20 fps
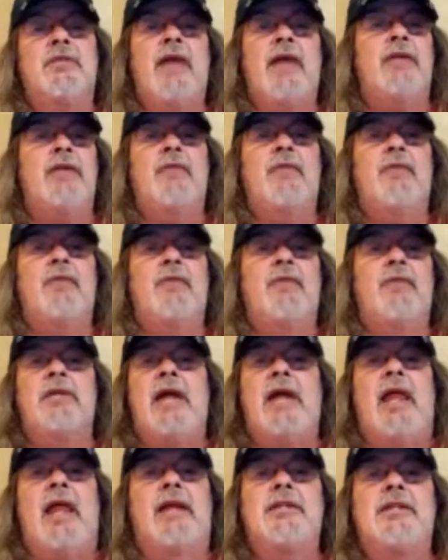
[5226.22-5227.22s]
That
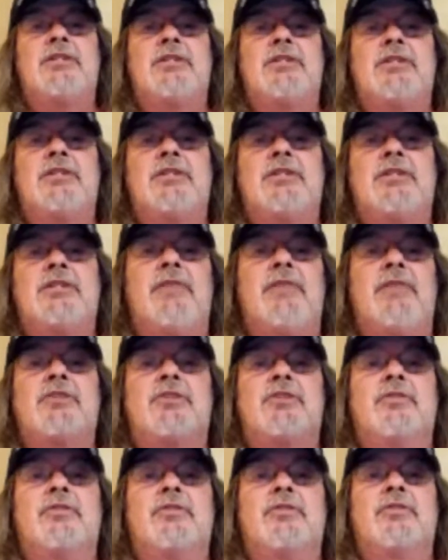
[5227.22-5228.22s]
reality TV
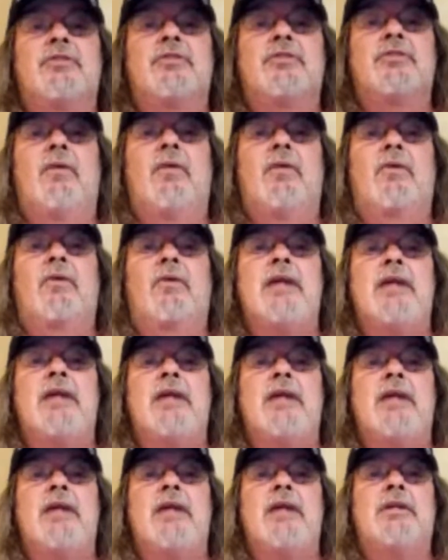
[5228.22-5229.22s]
stuff's gone
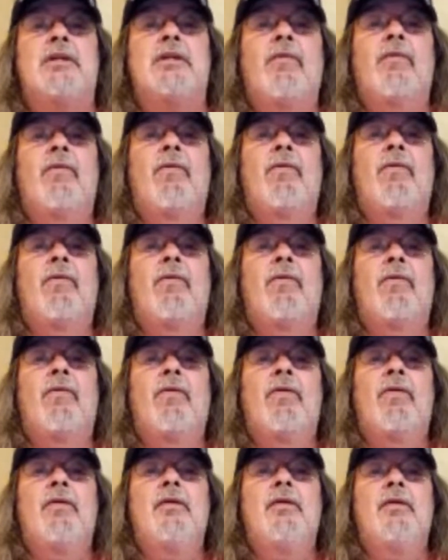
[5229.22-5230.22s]
crazy.
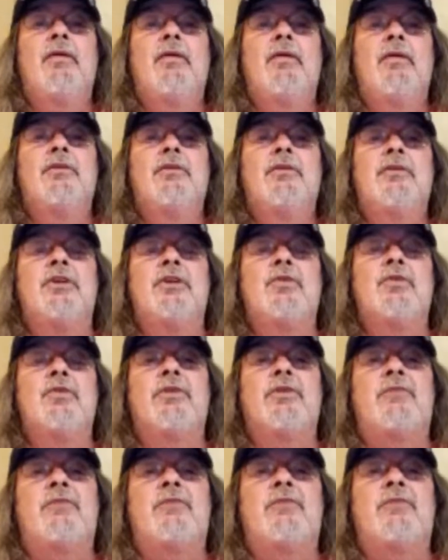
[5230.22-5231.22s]
Dude with the
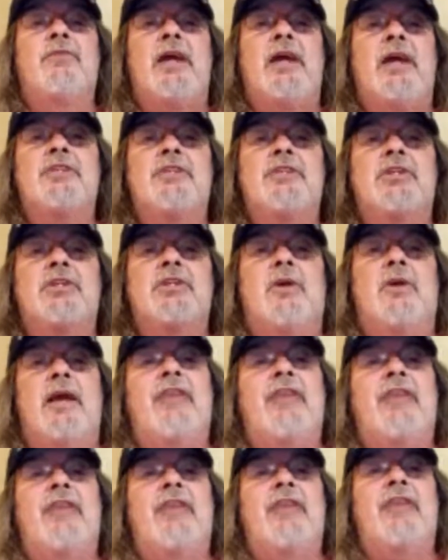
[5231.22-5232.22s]
fancy car. Yeah, I
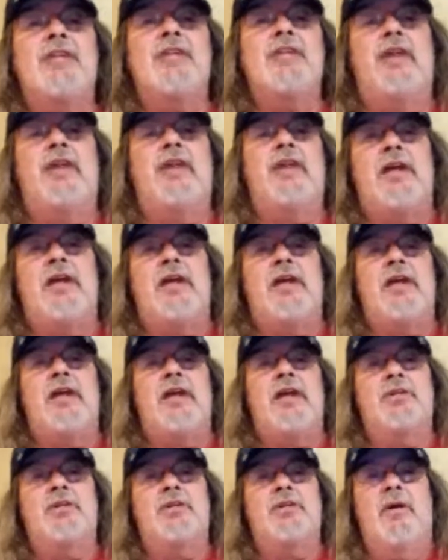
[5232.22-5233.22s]
think he's got a fancy
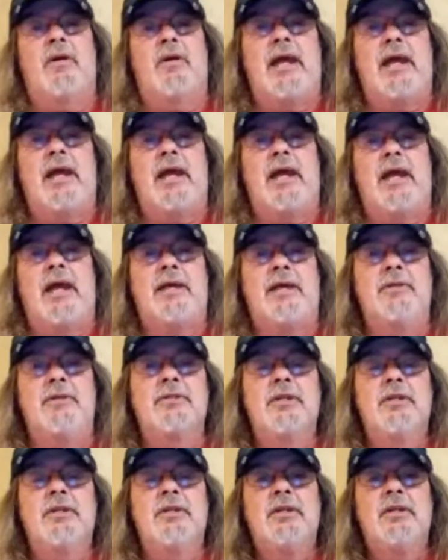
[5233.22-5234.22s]
car, Dagenham.
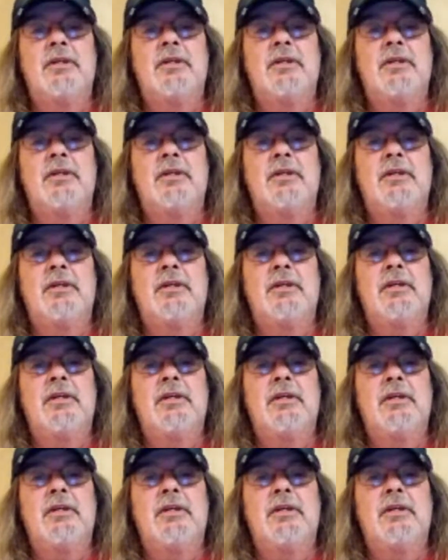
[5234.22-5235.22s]
He's the one that
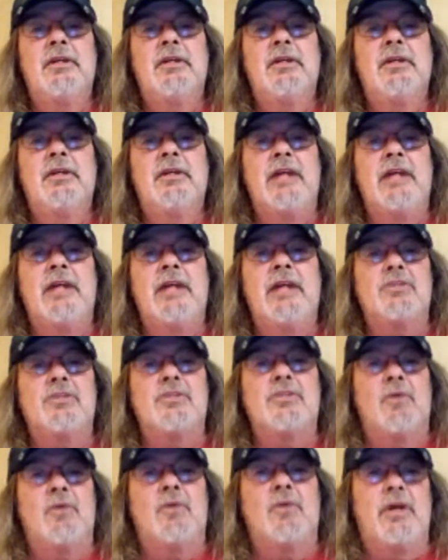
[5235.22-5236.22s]
looks
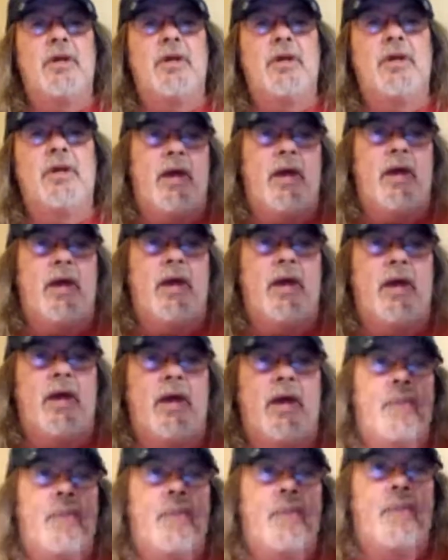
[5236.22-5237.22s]
like he's wearing a
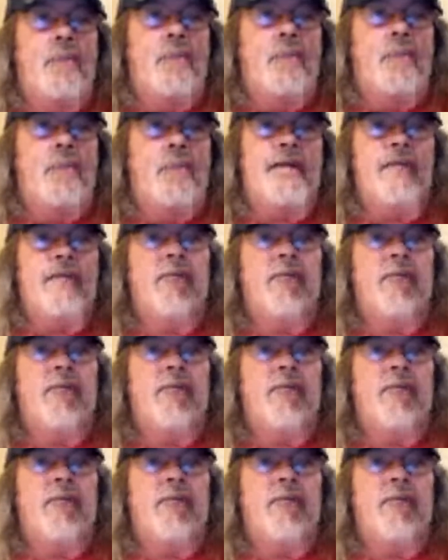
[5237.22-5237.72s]
toupee.